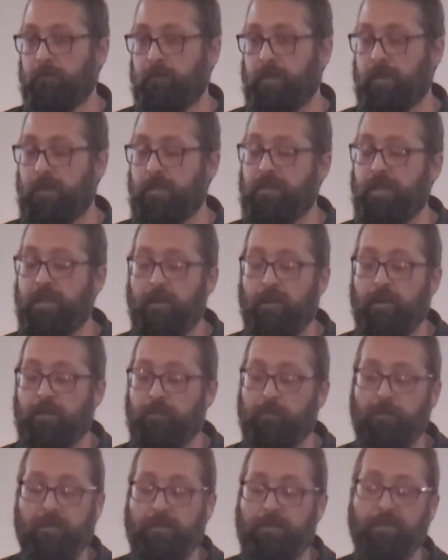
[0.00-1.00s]
And I say us
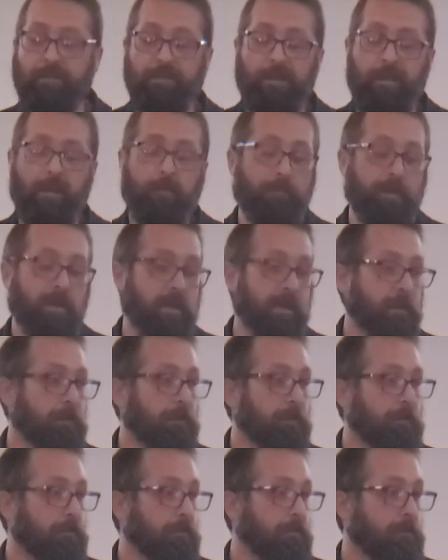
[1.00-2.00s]
because it's not me.
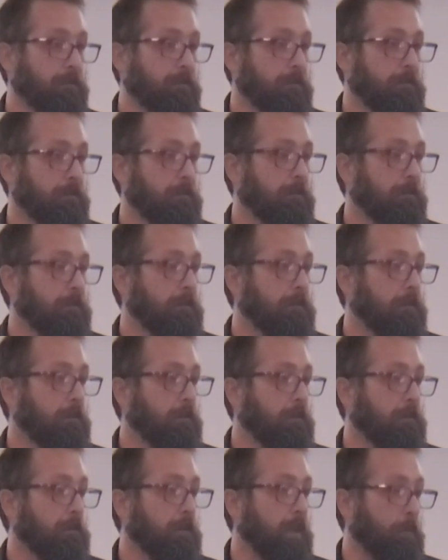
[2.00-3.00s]

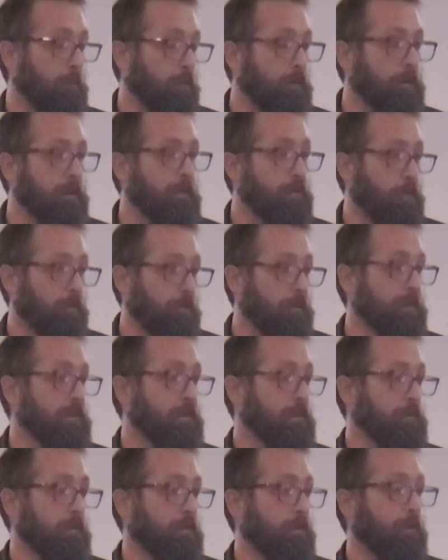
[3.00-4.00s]
I'm pretty sure this
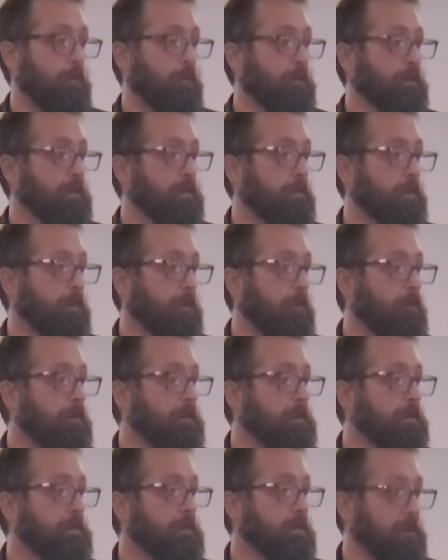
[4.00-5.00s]
is what the Holy Spirit
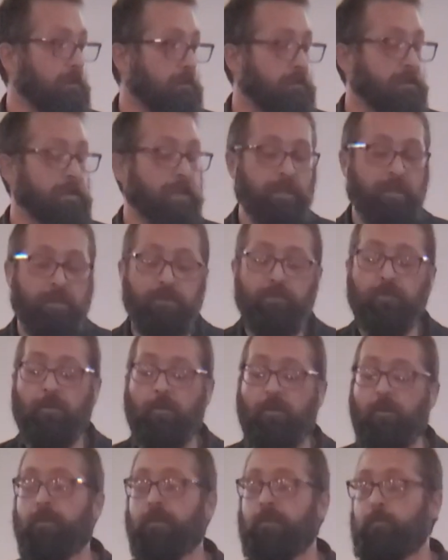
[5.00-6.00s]
wants to teach
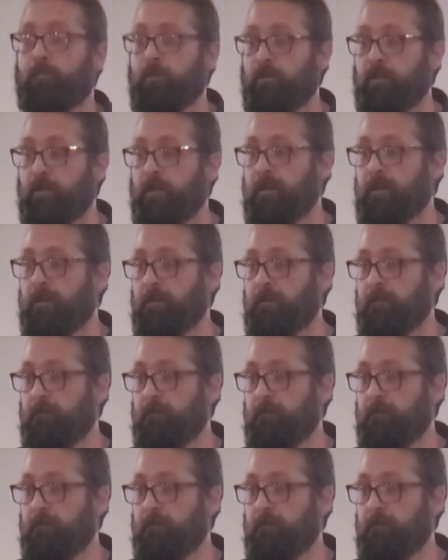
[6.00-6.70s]
our community.